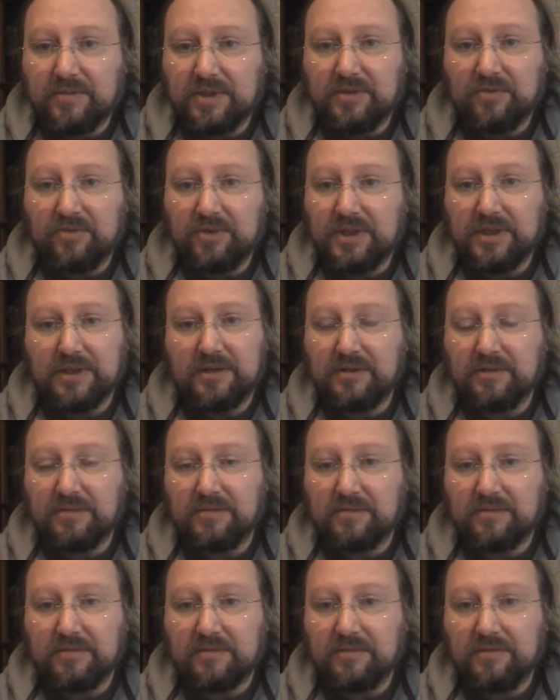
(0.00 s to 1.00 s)

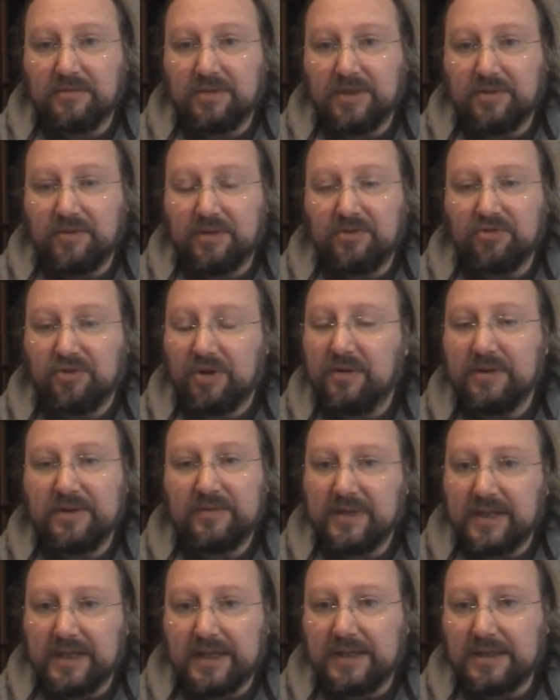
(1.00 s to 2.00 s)
between drawing
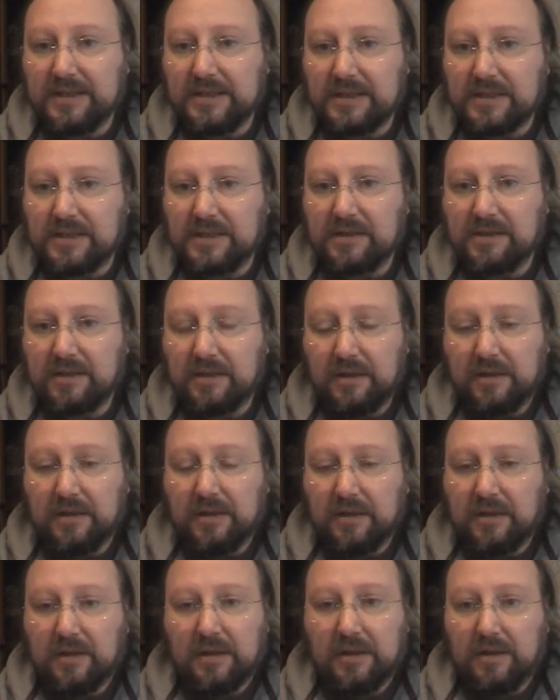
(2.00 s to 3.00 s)
the lines
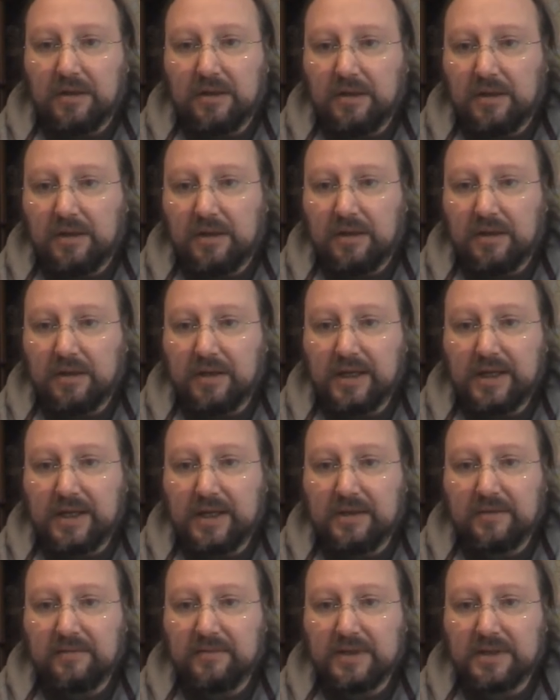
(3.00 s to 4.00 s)
on the
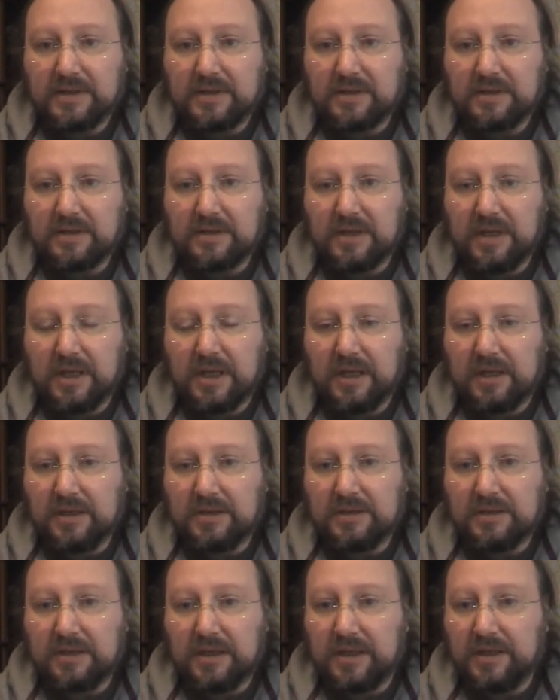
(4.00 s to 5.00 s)
canvas
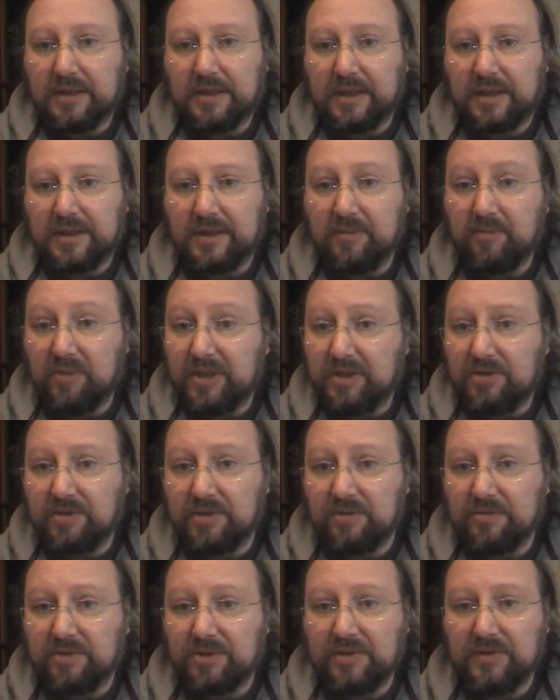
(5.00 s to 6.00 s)
and the
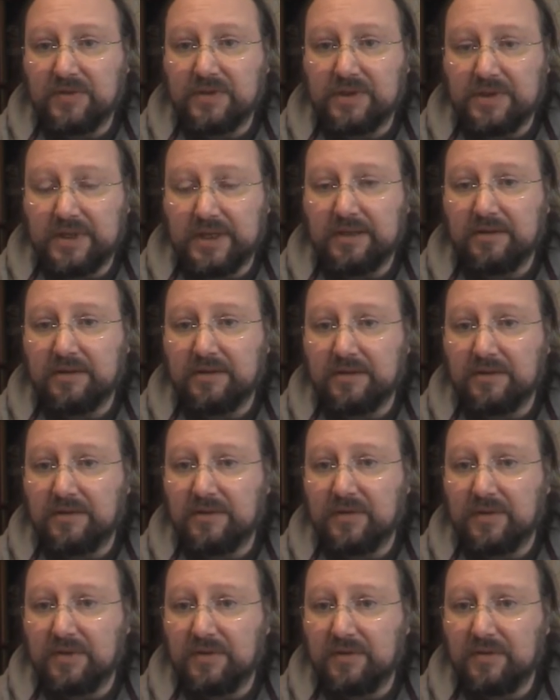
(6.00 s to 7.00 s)
picture which is intended?
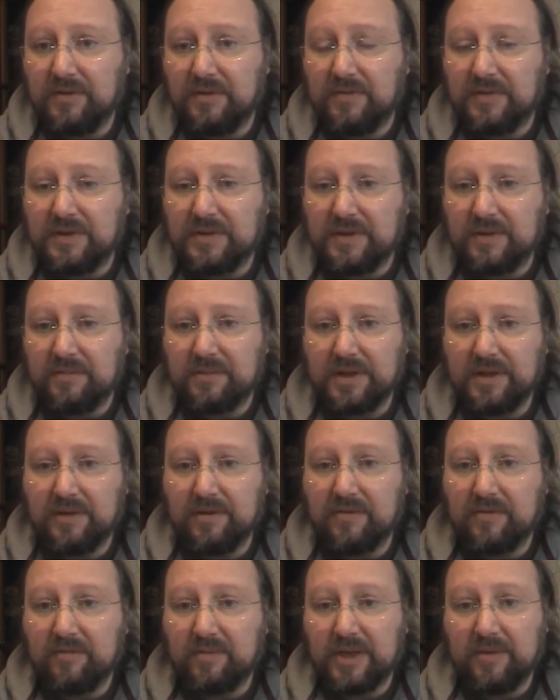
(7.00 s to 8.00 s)
Is there some kind
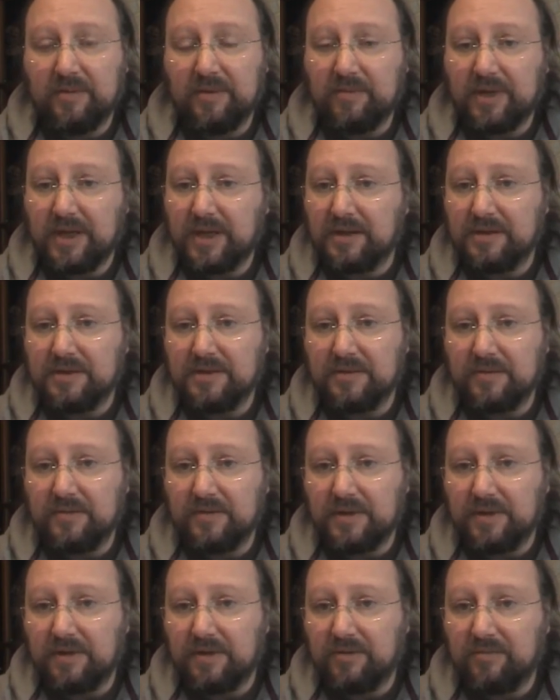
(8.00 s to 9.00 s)
of maybe mechanism
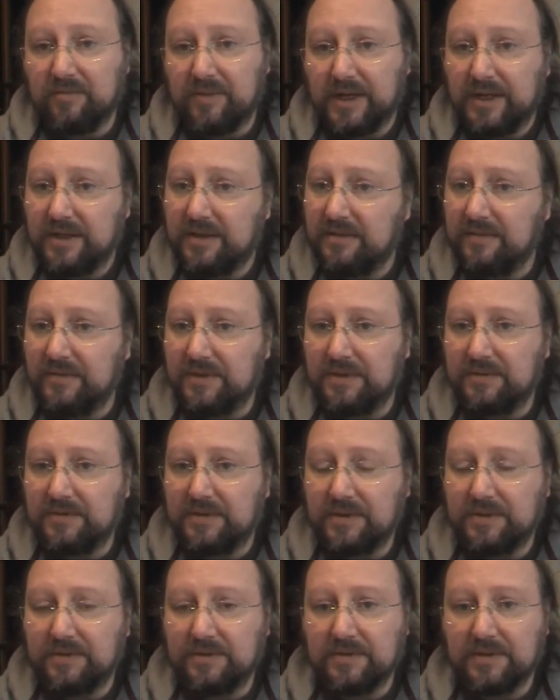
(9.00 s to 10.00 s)
of mind involved
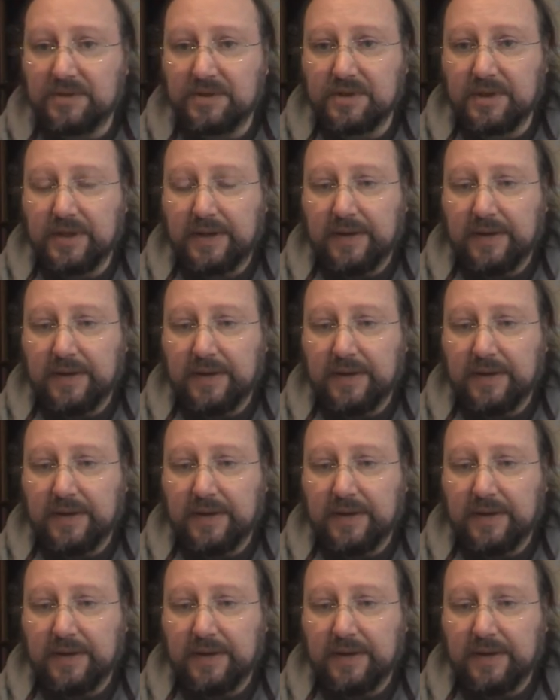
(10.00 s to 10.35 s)
into this?